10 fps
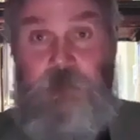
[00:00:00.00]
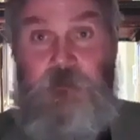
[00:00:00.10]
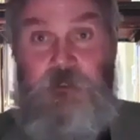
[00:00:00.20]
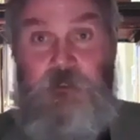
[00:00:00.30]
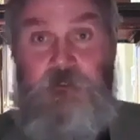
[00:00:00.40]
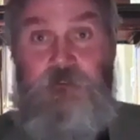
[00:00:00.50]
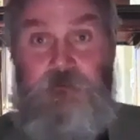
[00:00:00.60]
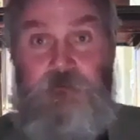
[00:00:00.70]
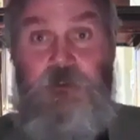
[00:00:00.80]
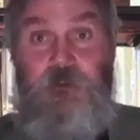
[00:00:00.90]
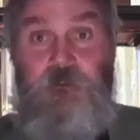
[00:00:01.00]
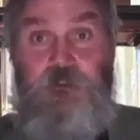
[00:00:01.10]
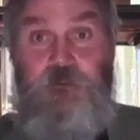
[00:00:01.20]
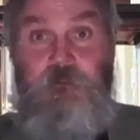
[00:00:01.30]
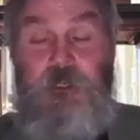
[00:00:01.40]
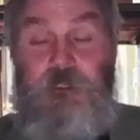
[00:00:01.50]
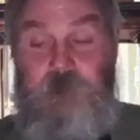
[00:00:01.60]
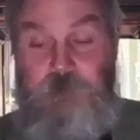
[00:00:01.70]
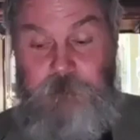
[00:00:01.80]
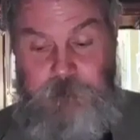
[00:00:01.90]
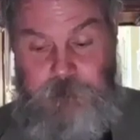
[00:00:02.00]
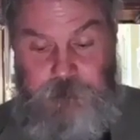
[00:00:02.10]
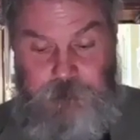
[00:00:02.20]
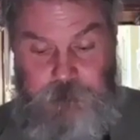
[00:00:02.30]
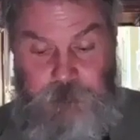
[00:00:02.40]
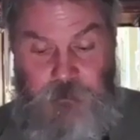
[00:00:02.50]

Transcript: And with his servants who believe